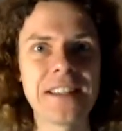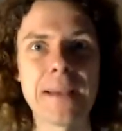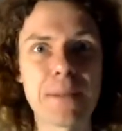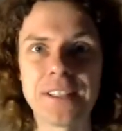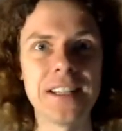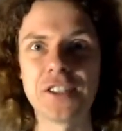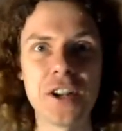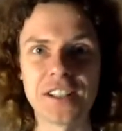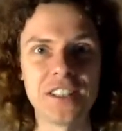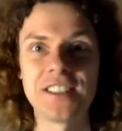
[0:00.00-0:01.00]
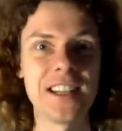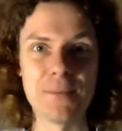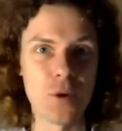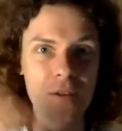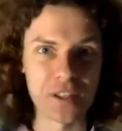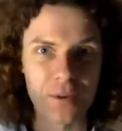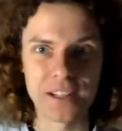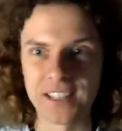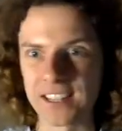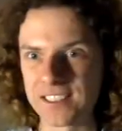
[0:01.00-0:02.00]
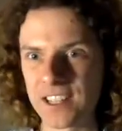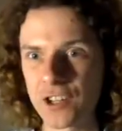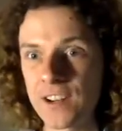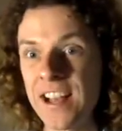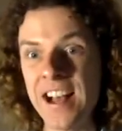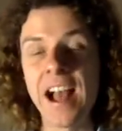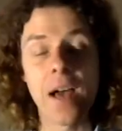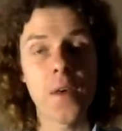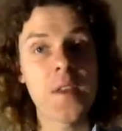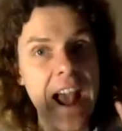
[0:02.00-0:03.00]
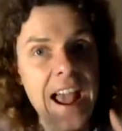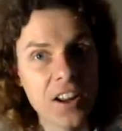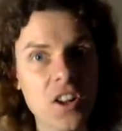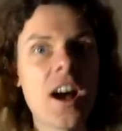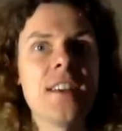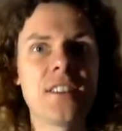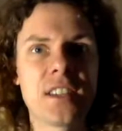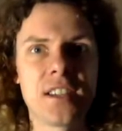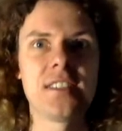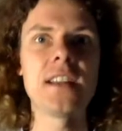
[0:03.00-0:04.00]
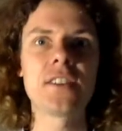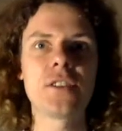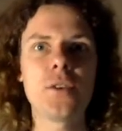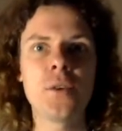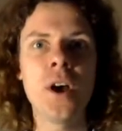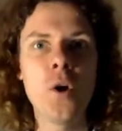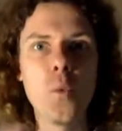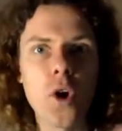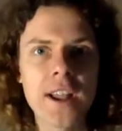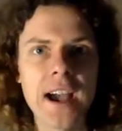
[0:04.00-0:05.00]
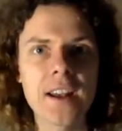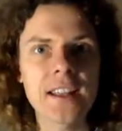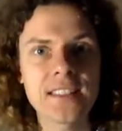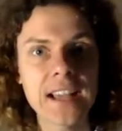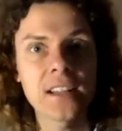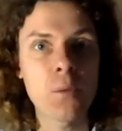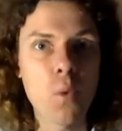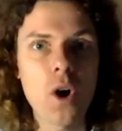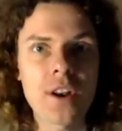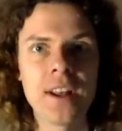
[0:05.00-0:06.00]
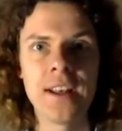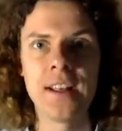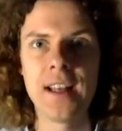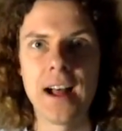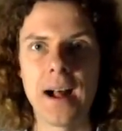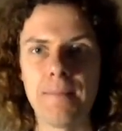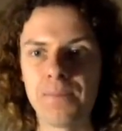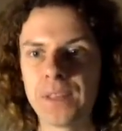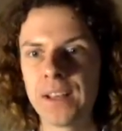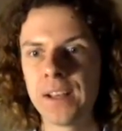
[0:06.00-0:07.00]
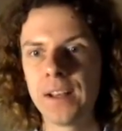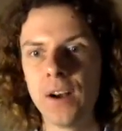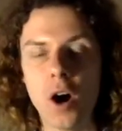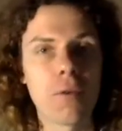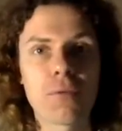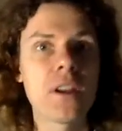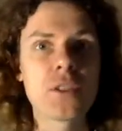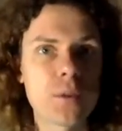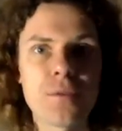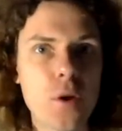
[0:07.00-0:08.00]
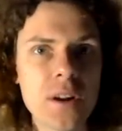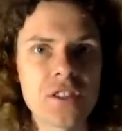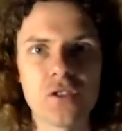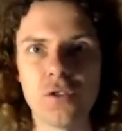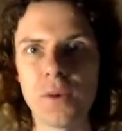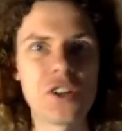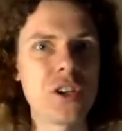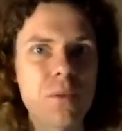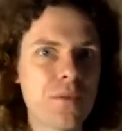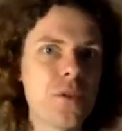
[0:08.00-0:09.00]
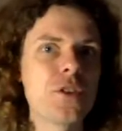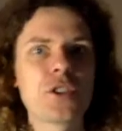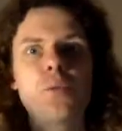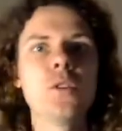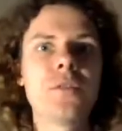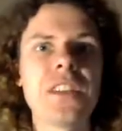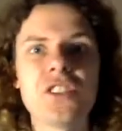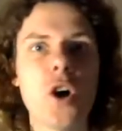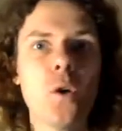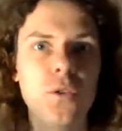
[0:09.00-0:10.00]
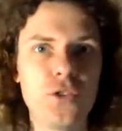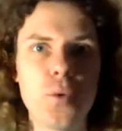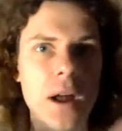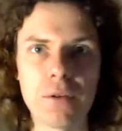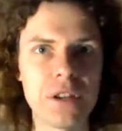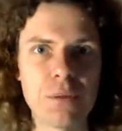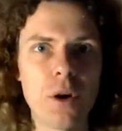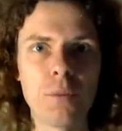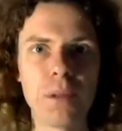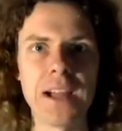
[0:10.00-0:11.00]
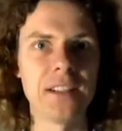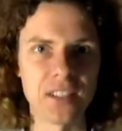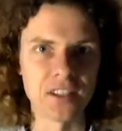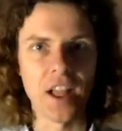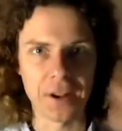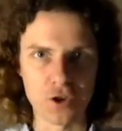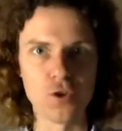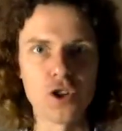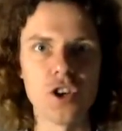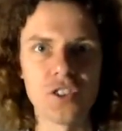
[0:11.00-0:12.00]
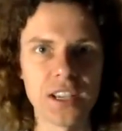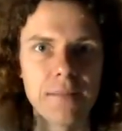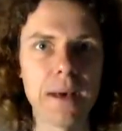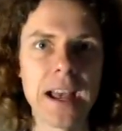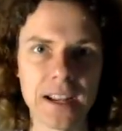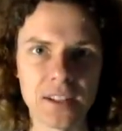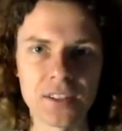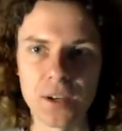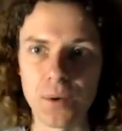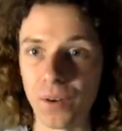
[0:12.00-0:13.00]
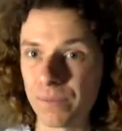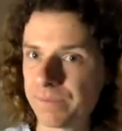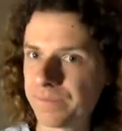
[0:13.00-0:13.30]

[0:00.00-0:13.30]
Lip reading: tape cassettes don't exist anymore in the 22nd century, and then they analyse the cassettes to work out exactly what Offred's referring to when she refers to all of these old 200-year-old places like New Jersey and Maine and so